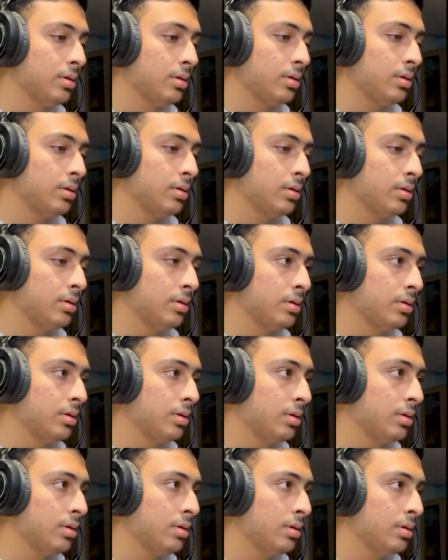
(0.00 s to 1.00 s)

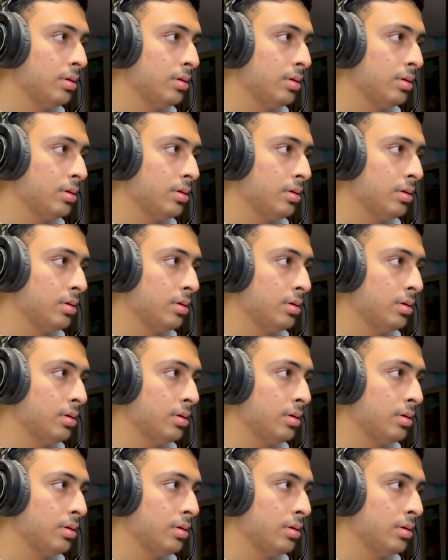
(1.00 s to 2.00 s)
Nothing is said.